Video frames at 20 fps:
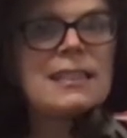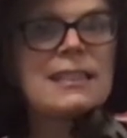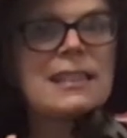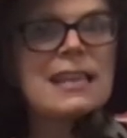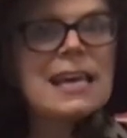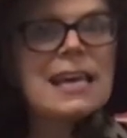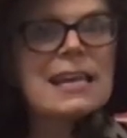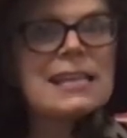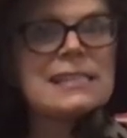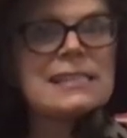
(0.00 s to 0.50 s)

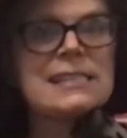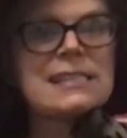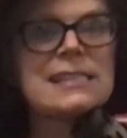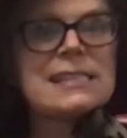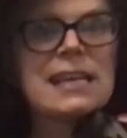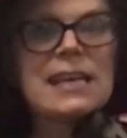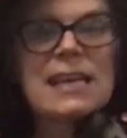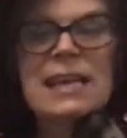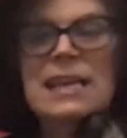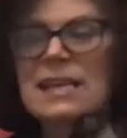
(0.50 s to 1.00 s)
This
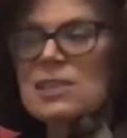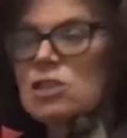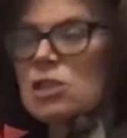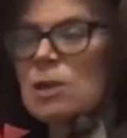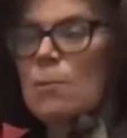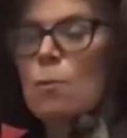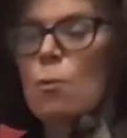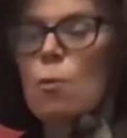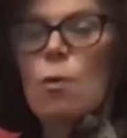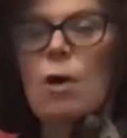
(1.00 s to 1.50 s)
is
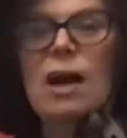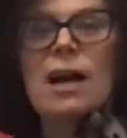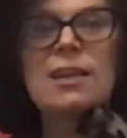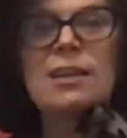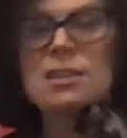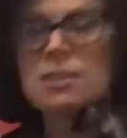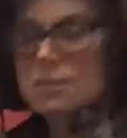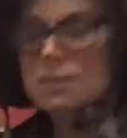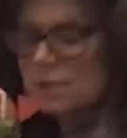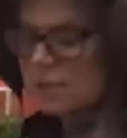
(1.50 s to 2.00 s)
some
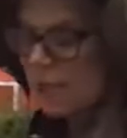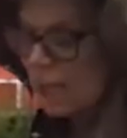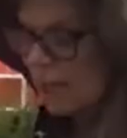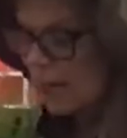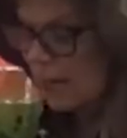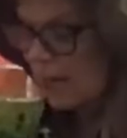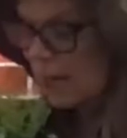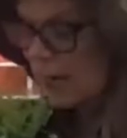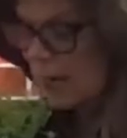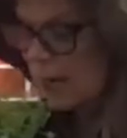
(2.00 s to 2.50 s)
wild
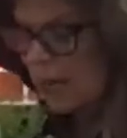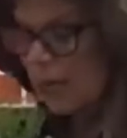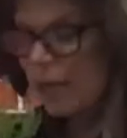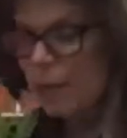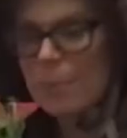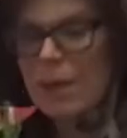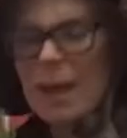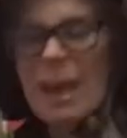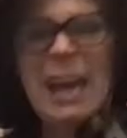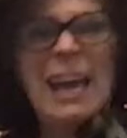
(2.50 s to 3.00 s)

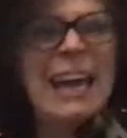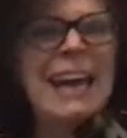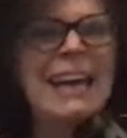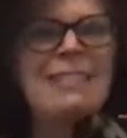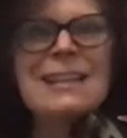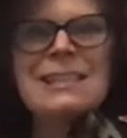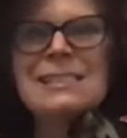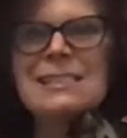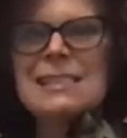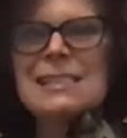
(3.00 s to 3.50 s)
thyme. And
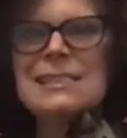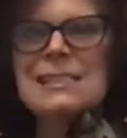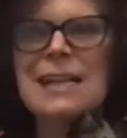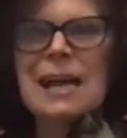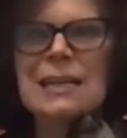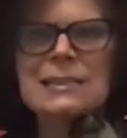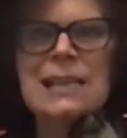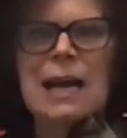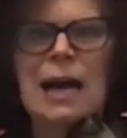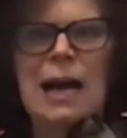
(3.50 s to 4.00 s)
this is
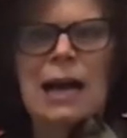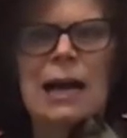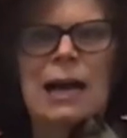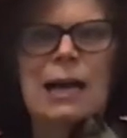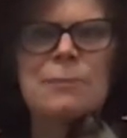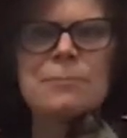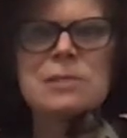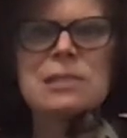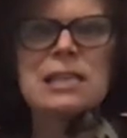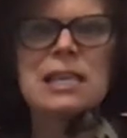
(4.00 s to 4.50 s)
not
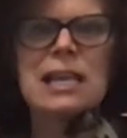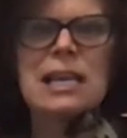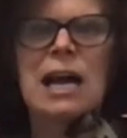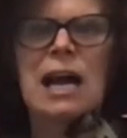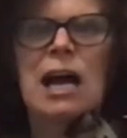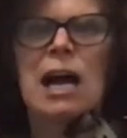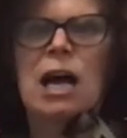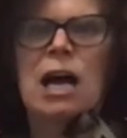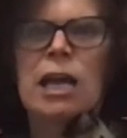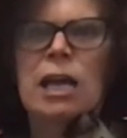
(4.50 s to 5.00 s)
thyme,
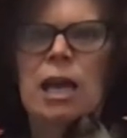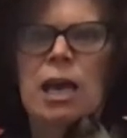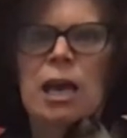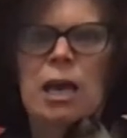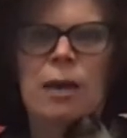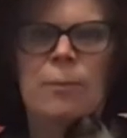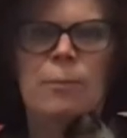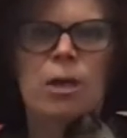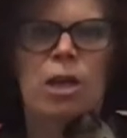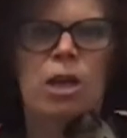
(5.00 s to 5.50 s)

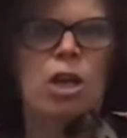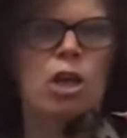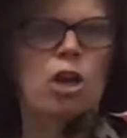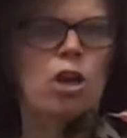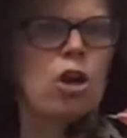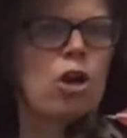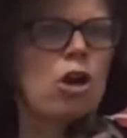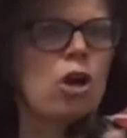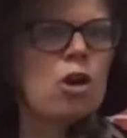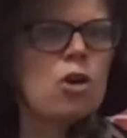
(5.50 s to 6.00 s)
T-I-M-E.
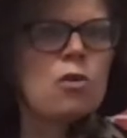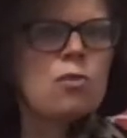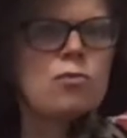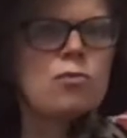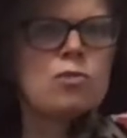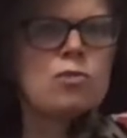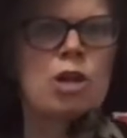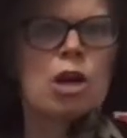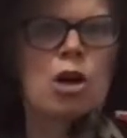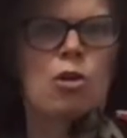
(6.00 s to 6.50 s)

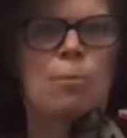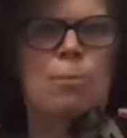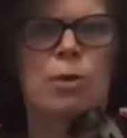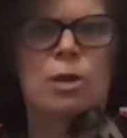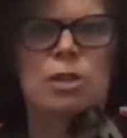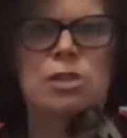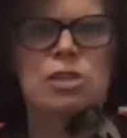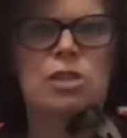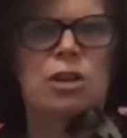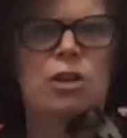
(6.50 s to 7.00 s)
Oh no,
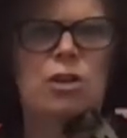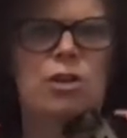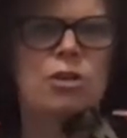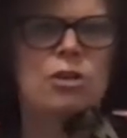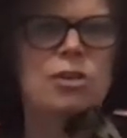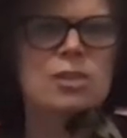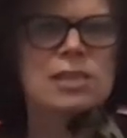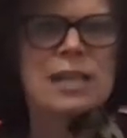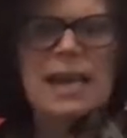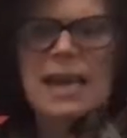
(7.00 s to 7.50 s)
boys and
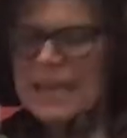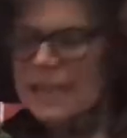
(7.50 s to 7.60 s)
girls.